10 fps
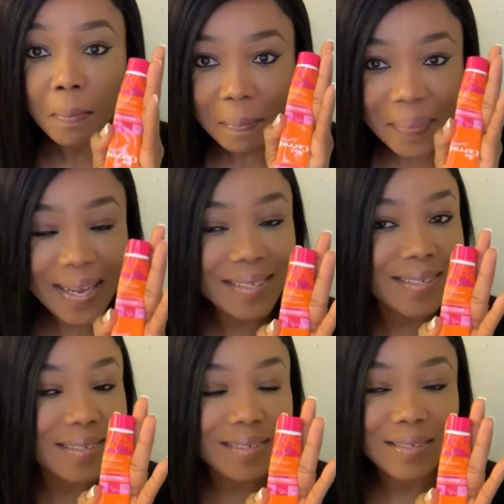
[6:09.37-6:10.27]
But
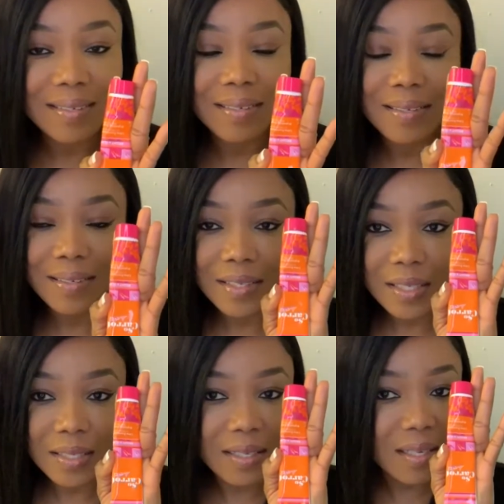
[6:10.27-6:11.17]

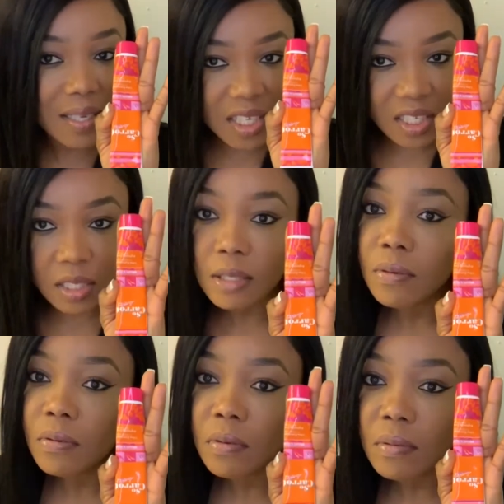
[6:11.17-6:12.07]
it's
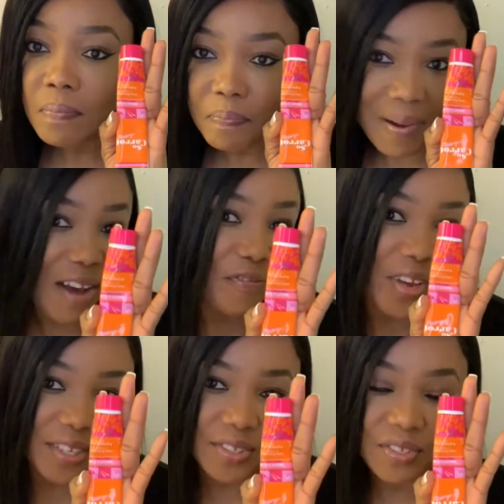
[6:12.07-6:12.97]

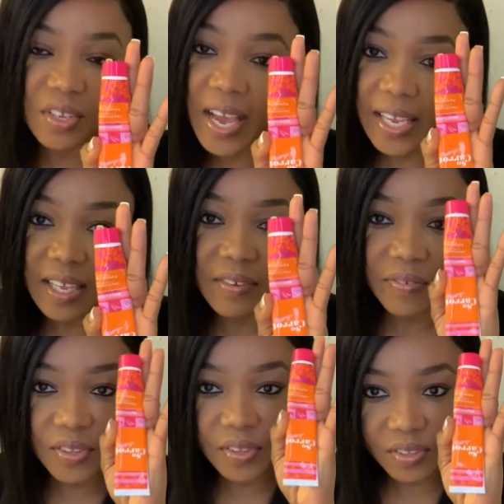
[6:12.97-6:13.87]
perfect. I give
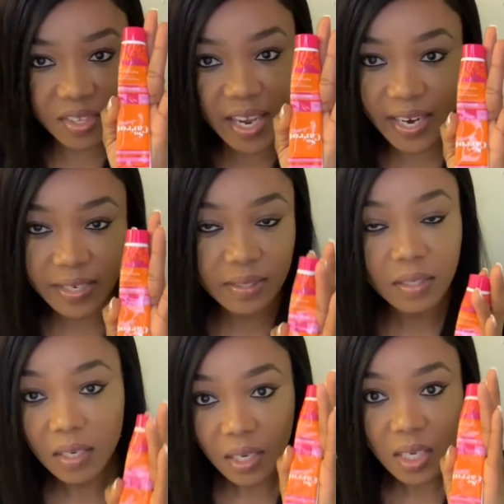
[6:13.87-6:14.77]
it 10.
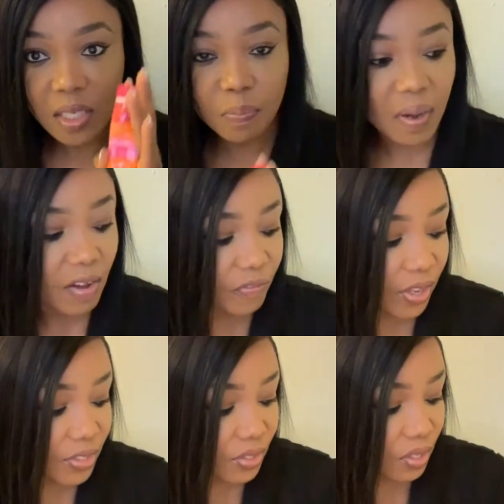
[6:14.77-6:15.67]
It's
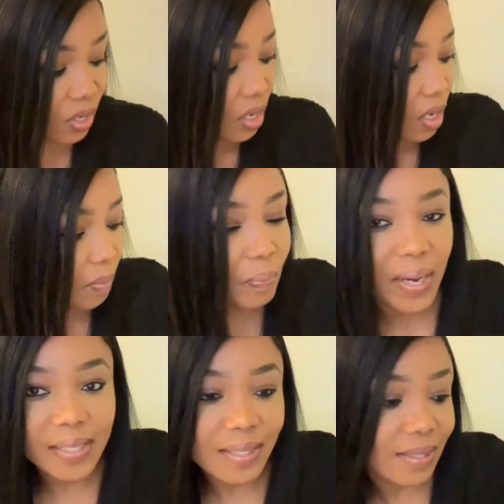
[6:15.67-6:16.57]
perfect. But